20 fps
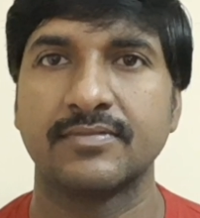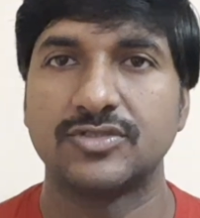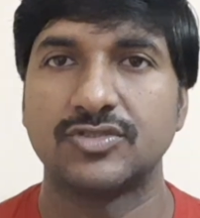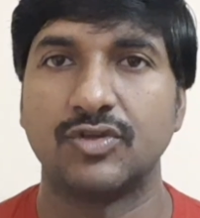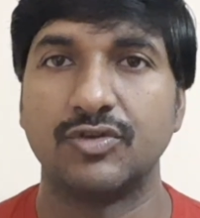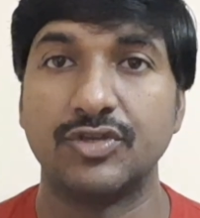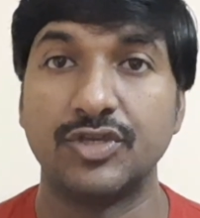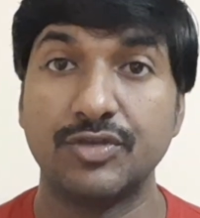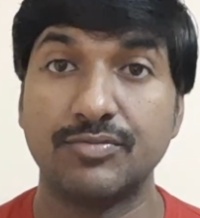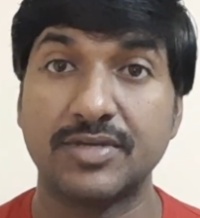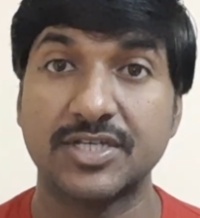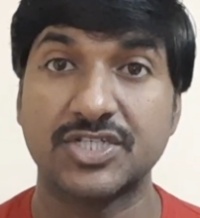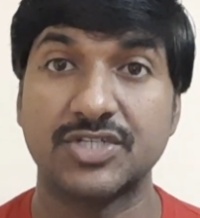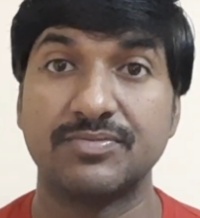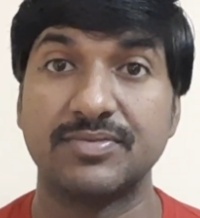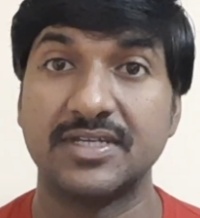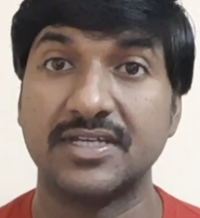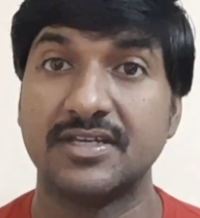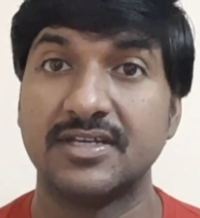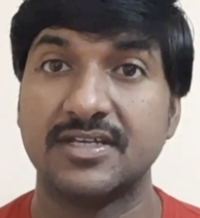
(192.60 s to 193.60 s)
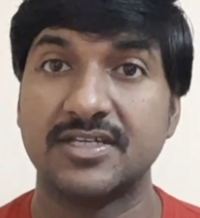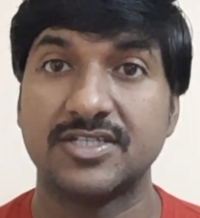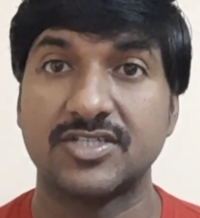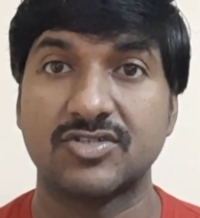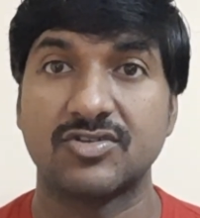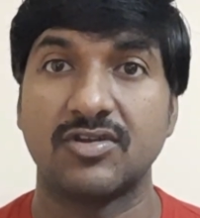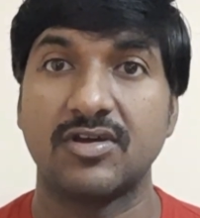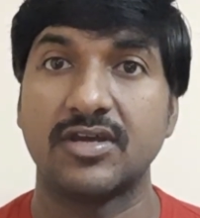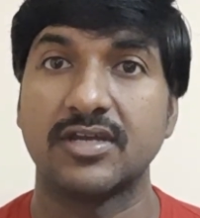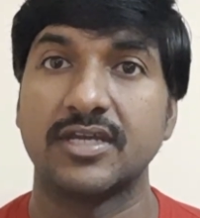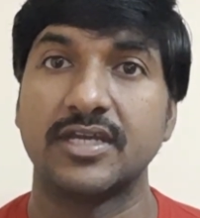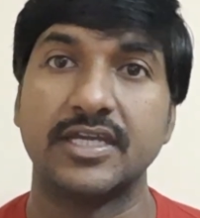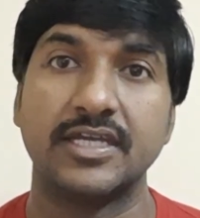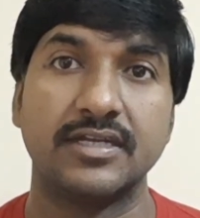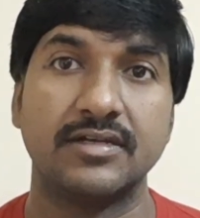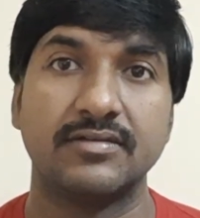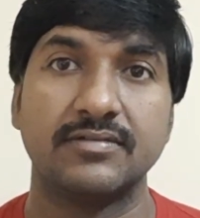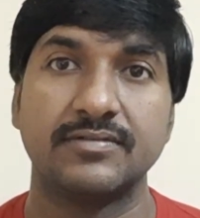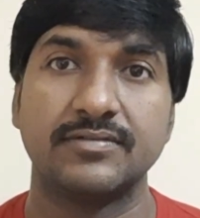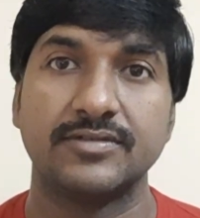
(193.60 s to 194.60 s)
So you must be strong
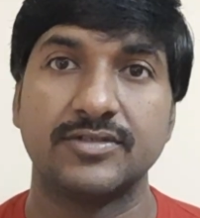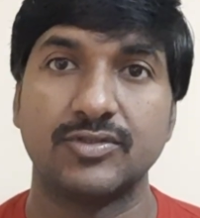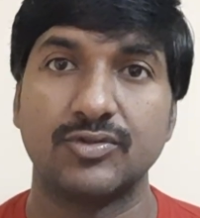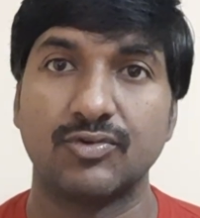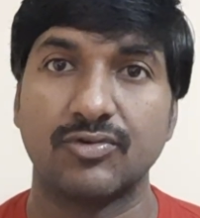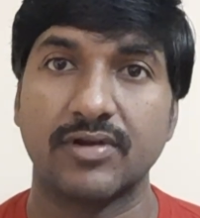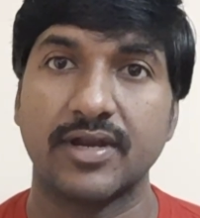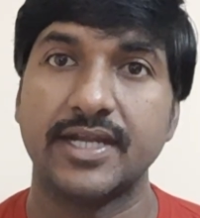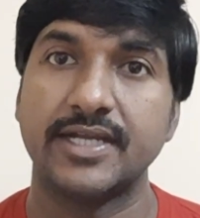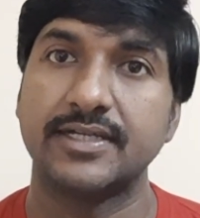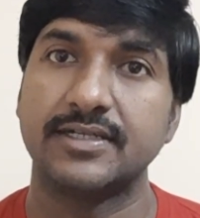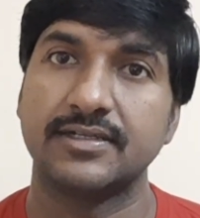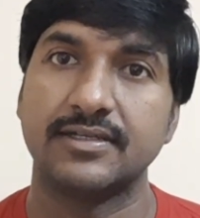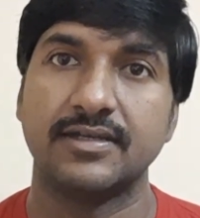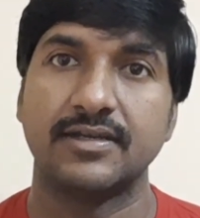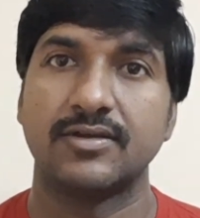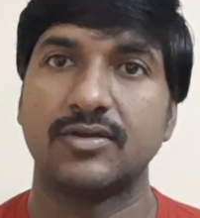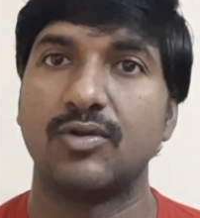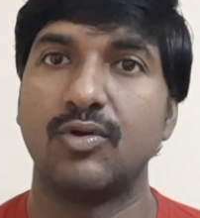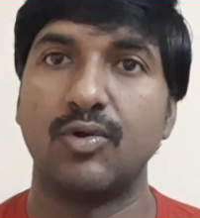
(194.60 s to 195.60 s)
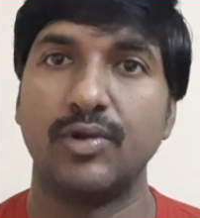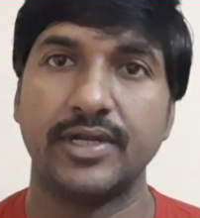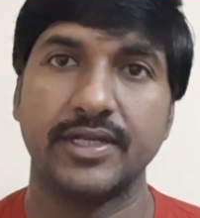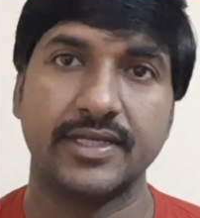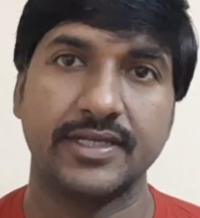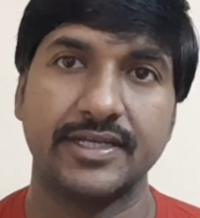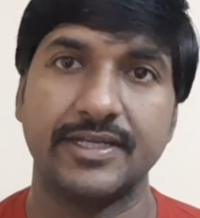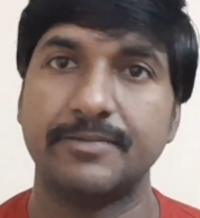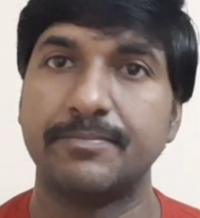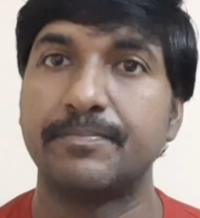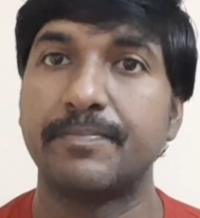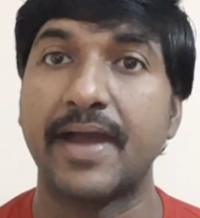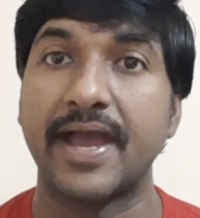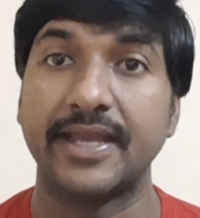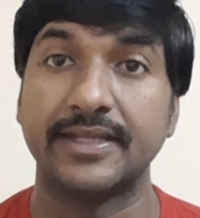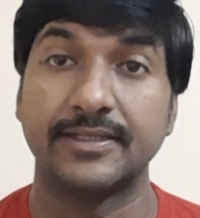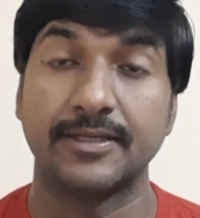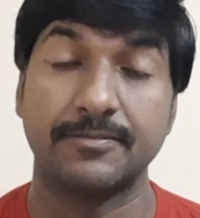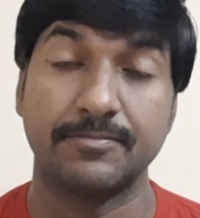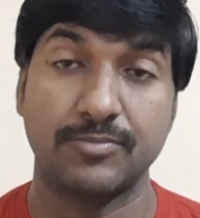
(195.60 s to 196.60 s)
in to write coding in
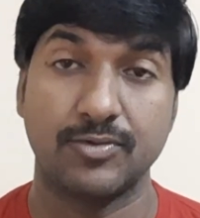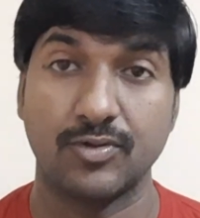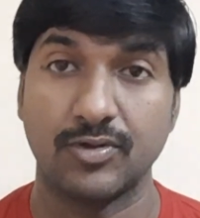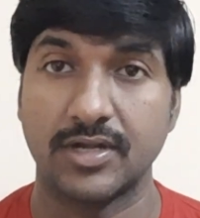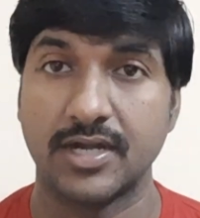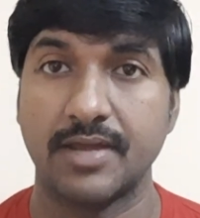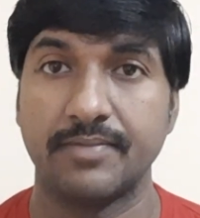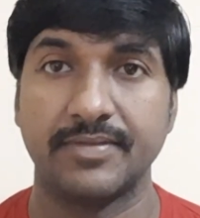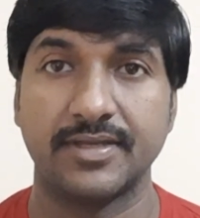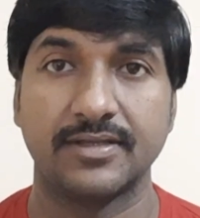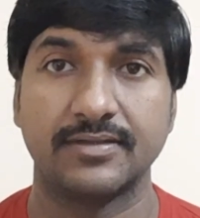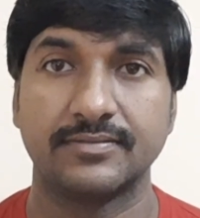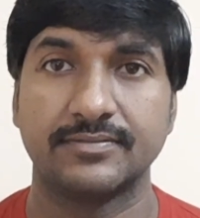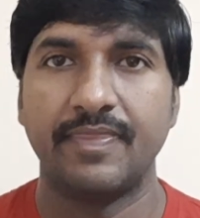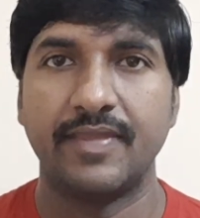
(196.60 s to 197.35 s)
Python programming.